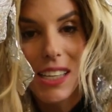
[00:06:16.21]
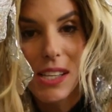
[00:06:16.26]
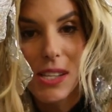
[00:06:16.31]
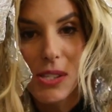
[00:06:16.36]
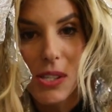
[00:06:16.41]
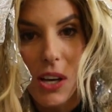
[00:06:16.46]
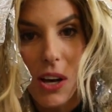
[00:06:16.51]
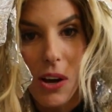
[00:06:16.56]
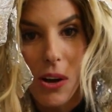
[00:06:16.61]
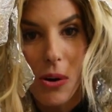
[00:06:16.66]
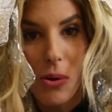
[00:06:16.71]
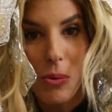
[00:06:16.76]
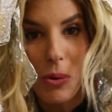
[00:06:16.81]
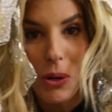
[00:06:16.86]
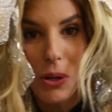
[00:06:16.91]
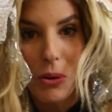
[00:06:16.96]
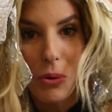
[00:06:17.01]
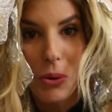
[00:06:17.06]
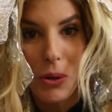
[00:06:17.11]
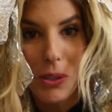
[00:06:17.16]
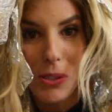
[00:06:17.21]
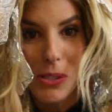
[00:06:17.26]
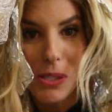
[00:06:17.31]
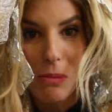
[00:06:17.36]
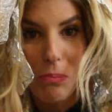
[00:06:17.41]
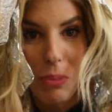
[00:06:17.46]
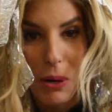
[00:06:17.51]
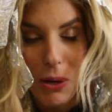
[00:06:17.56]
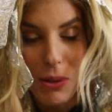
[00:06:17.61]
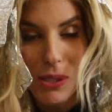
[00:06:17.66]
So we're gonna order
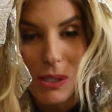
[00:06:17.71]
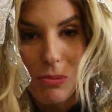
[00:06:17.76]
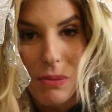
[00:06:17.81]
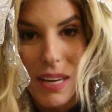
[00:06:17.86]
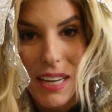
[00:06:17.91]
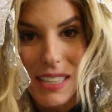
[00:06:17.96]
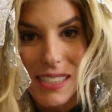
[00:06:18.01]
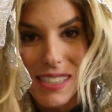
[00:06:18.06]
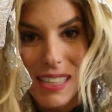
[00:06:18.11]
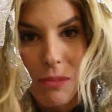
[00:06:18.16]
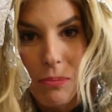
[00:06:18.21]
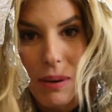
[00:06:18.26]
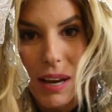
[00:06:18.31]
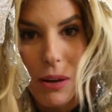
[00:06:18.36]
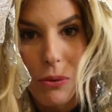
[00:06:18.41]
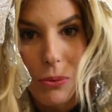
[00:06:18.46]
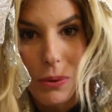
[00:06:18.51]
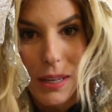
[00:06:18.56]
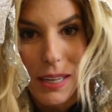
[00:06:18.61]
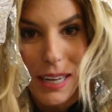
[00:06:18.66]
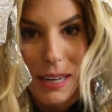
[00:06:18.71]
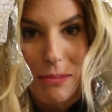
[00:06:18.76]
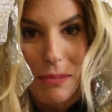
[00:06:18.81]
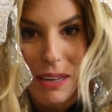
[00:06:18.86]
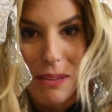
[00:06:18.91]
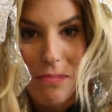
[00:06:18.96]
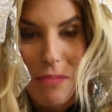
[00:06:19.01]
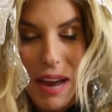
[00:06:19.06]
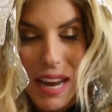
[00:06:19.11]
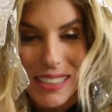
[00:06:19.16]
some Postmates. And by we, I
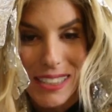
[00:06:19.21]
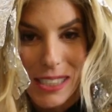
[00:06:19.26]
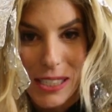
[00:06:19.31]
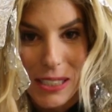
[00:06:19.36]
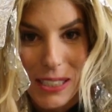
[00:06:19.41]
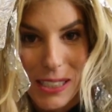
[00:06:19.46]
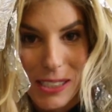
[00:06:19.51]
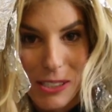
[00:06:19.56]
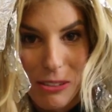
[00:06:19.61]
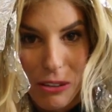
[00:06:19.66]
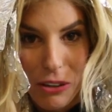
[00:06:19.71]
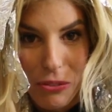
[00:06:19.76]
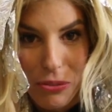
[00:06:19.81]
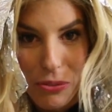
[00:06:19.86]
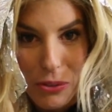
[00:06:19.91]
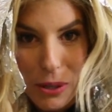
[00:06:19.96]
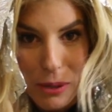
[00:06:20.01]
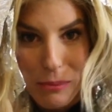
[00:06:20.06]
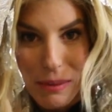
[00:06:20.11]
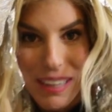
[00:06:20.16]
mean Matt's gonna do it for